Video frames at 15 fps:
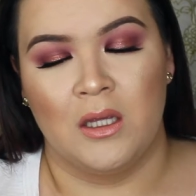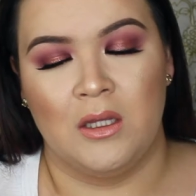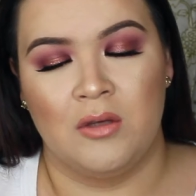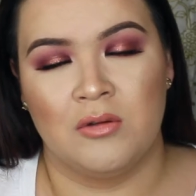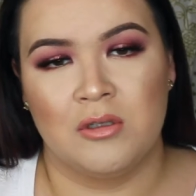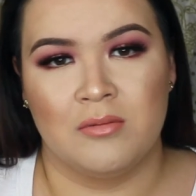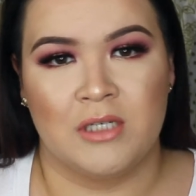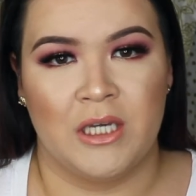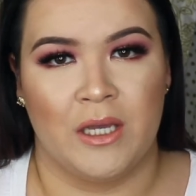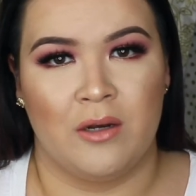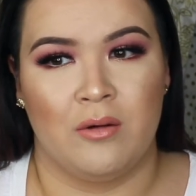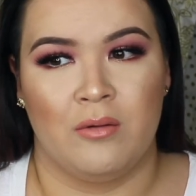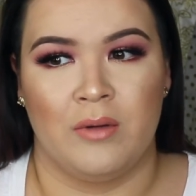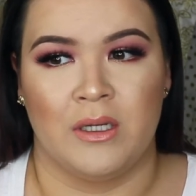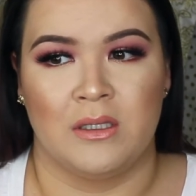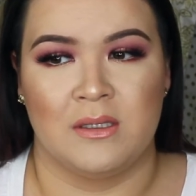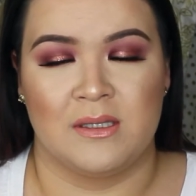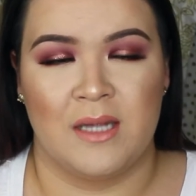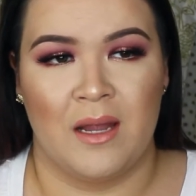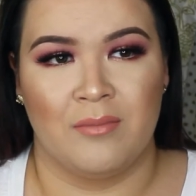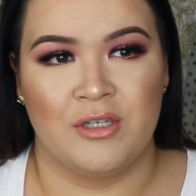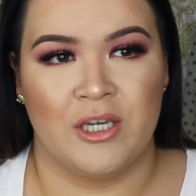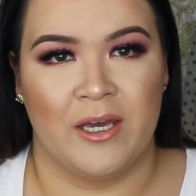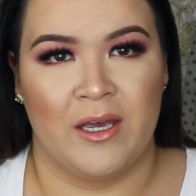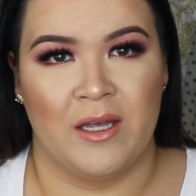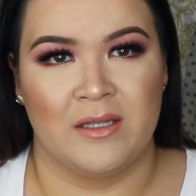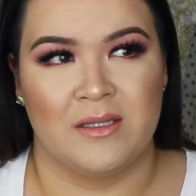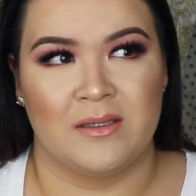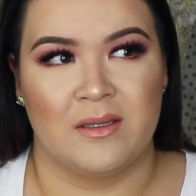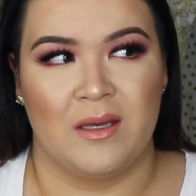YouTube channel and
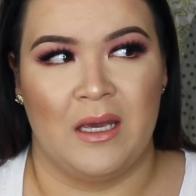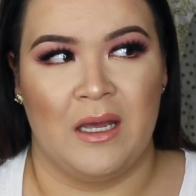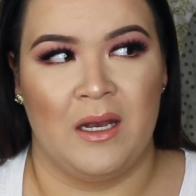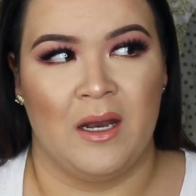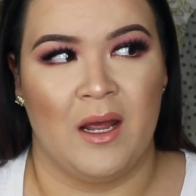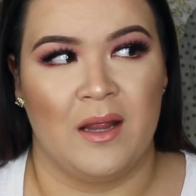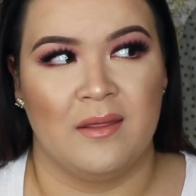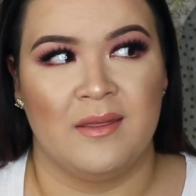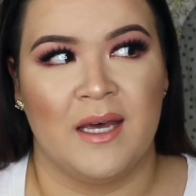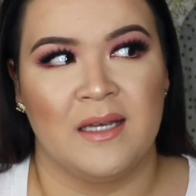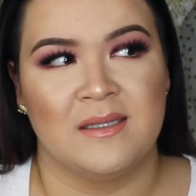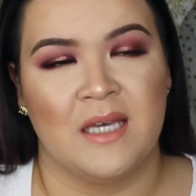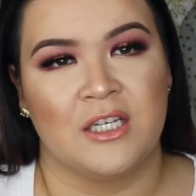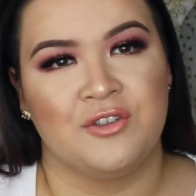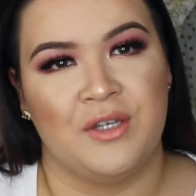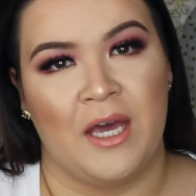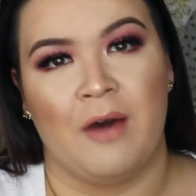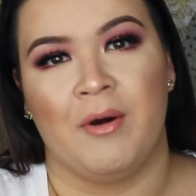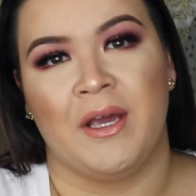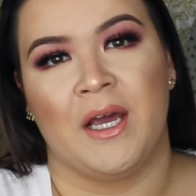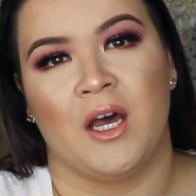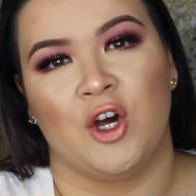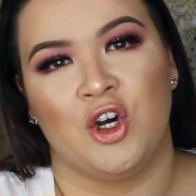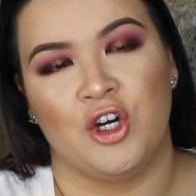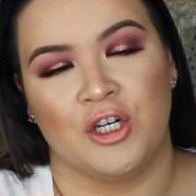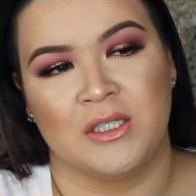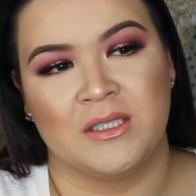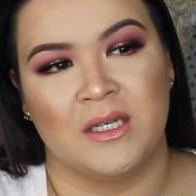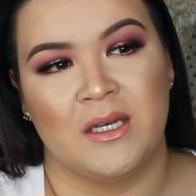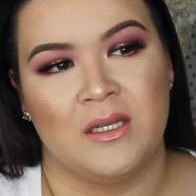Snapchats, and that's actually how I got
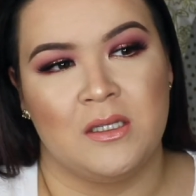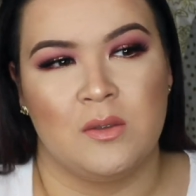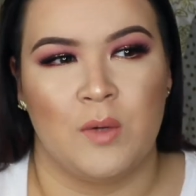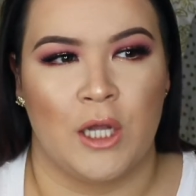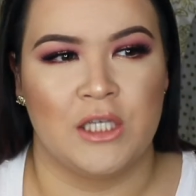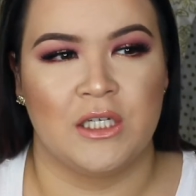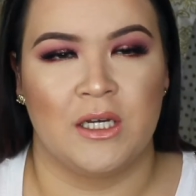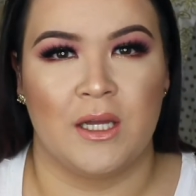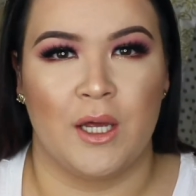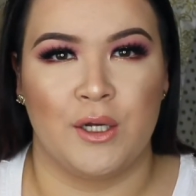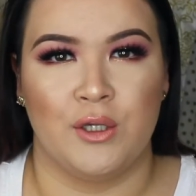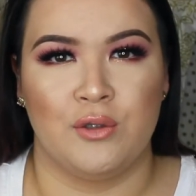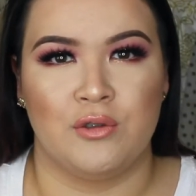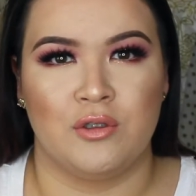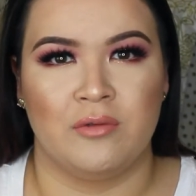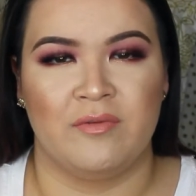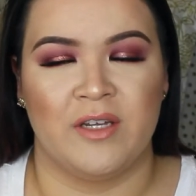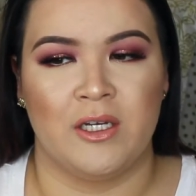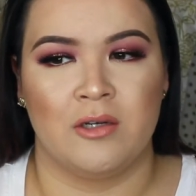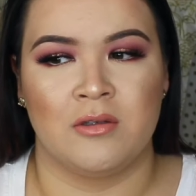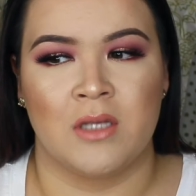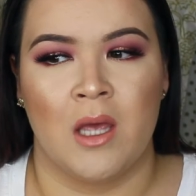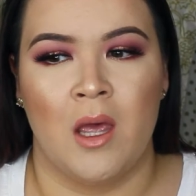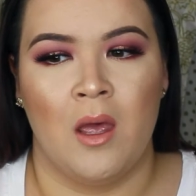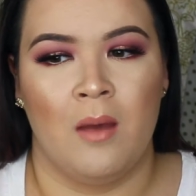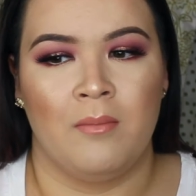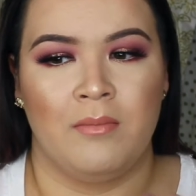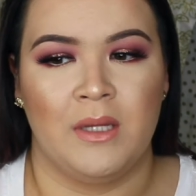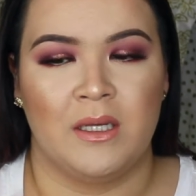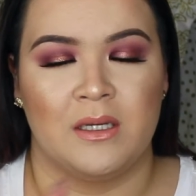hooked into watching a lot of YouTube videos,
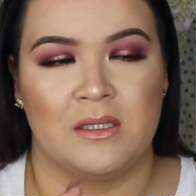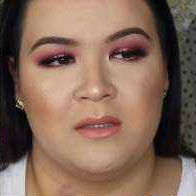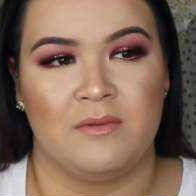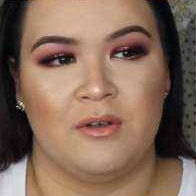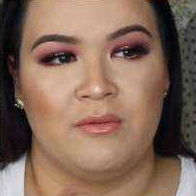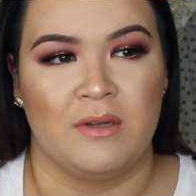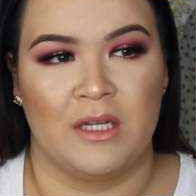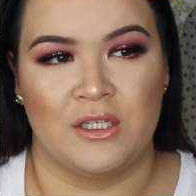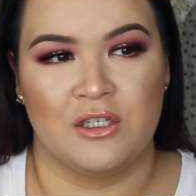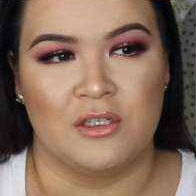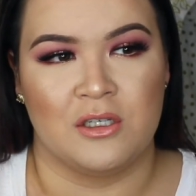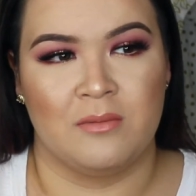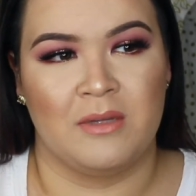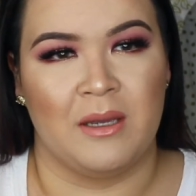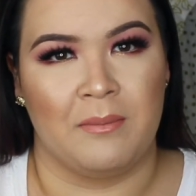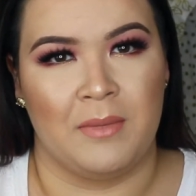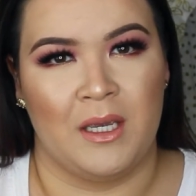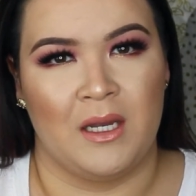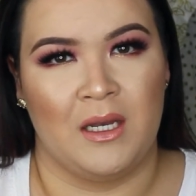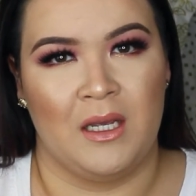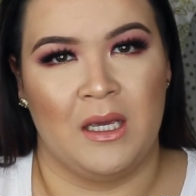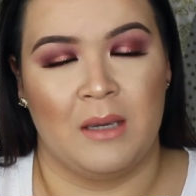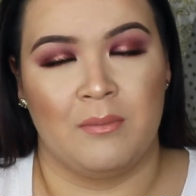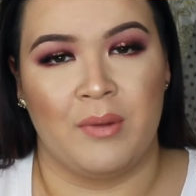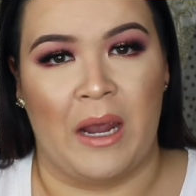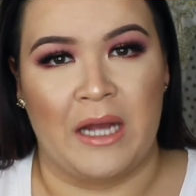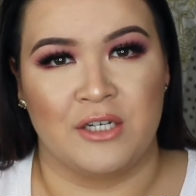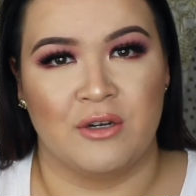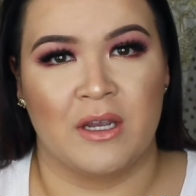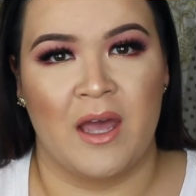because of the relationship that Manny and
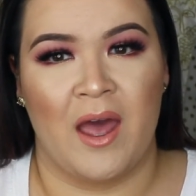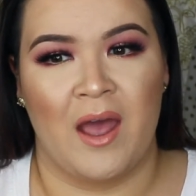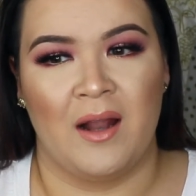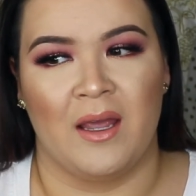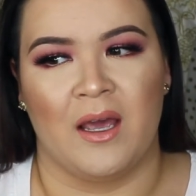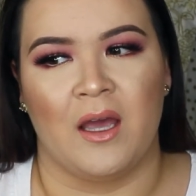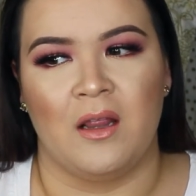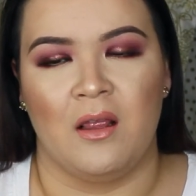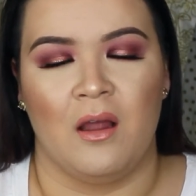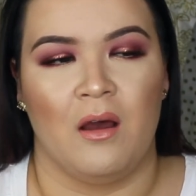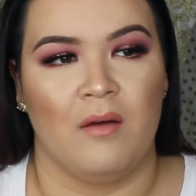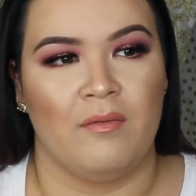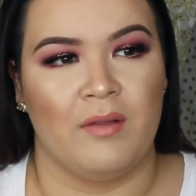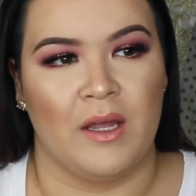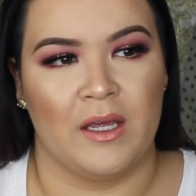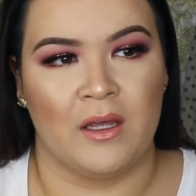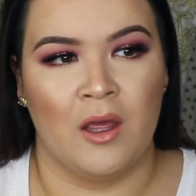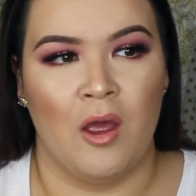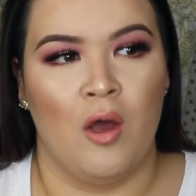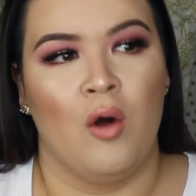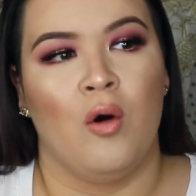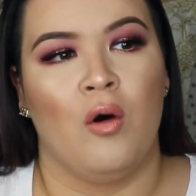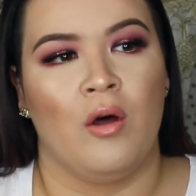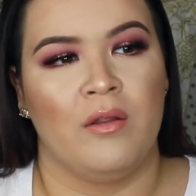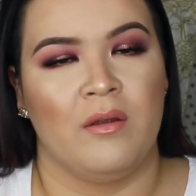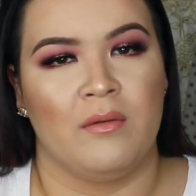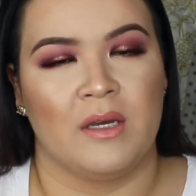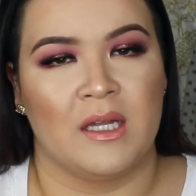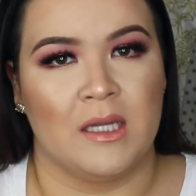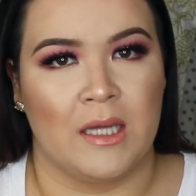Patrick had. Like, I love like all
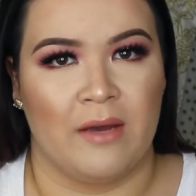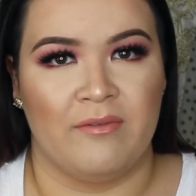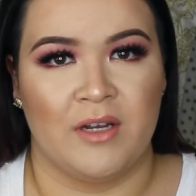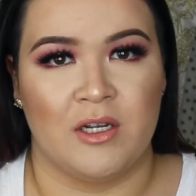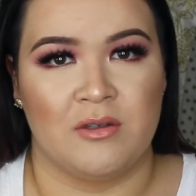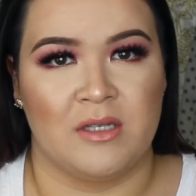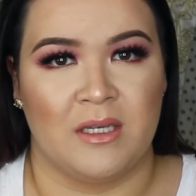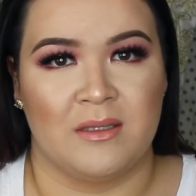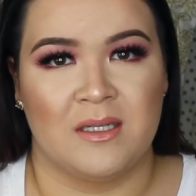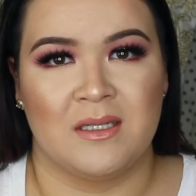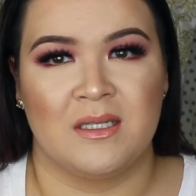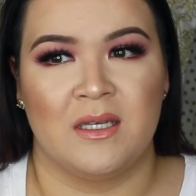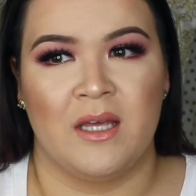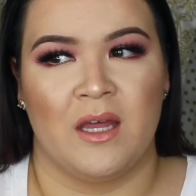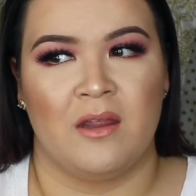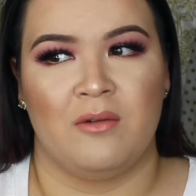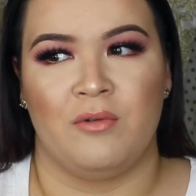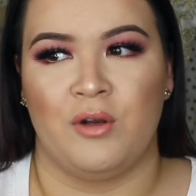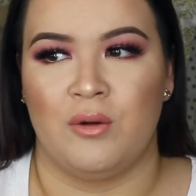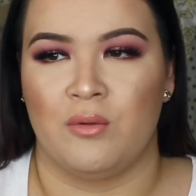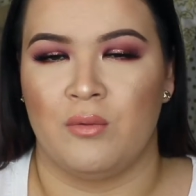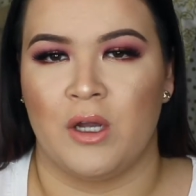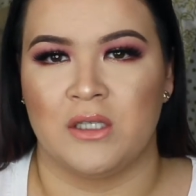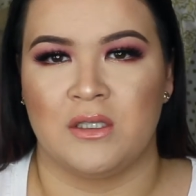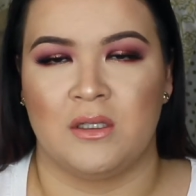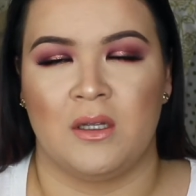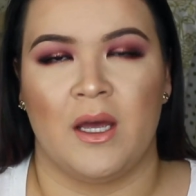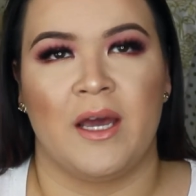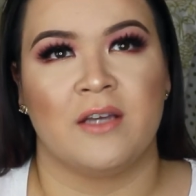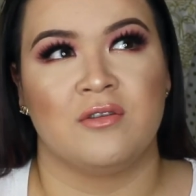the collab videos they did together when they were
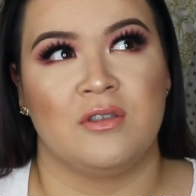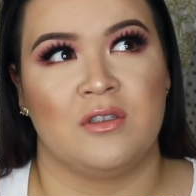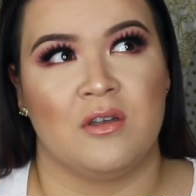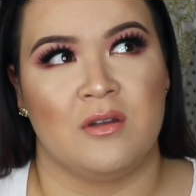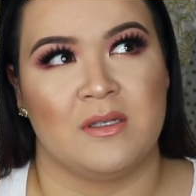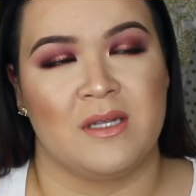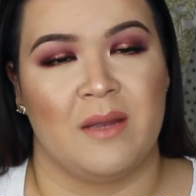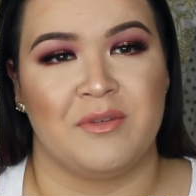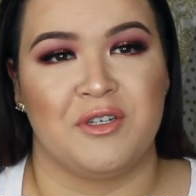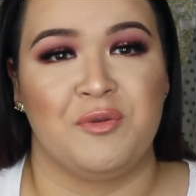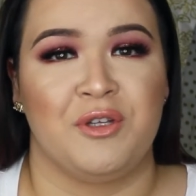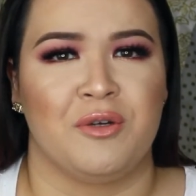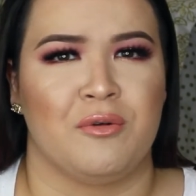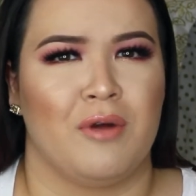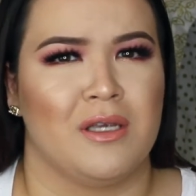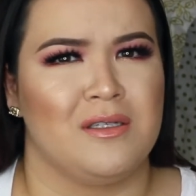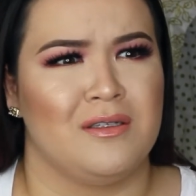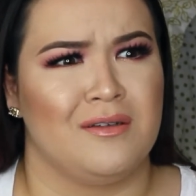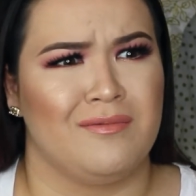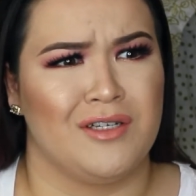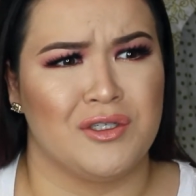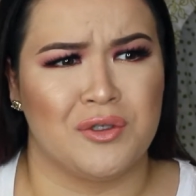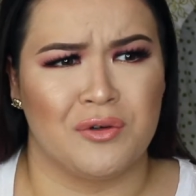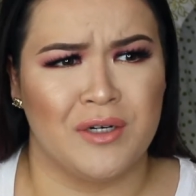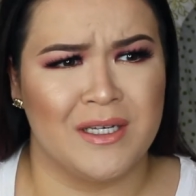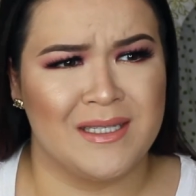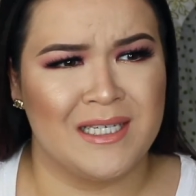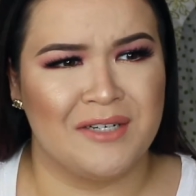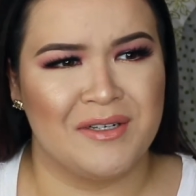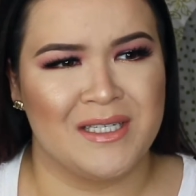watching. I actually saw the Snapchat when they were watching the
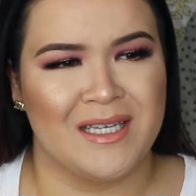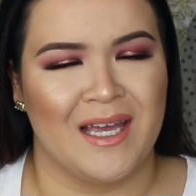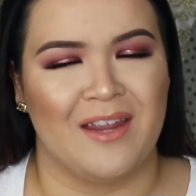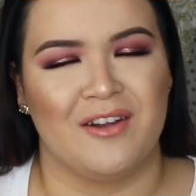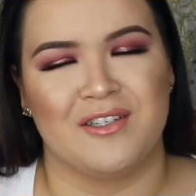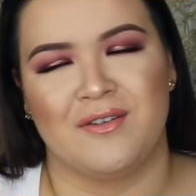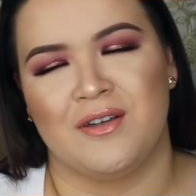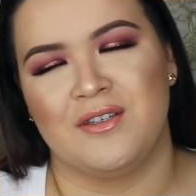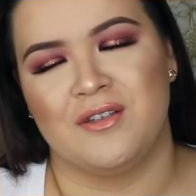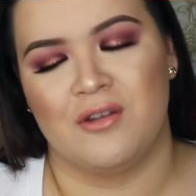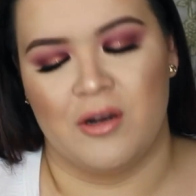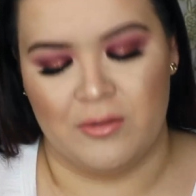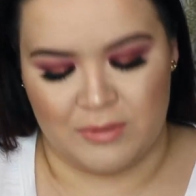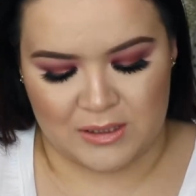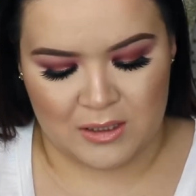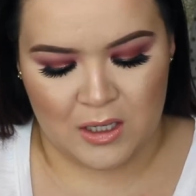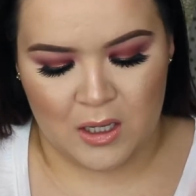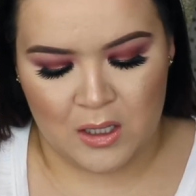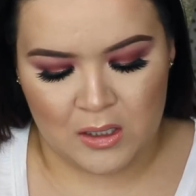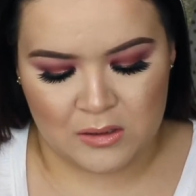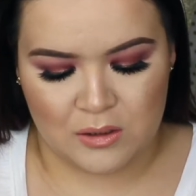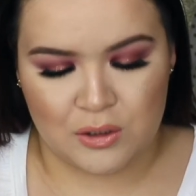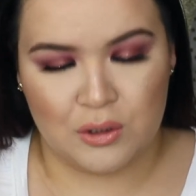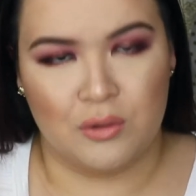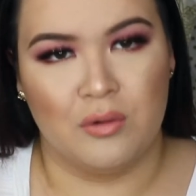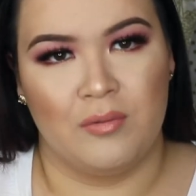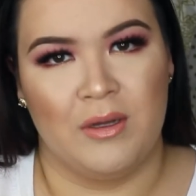Victoria's Secret together, so I just thought it was such a cool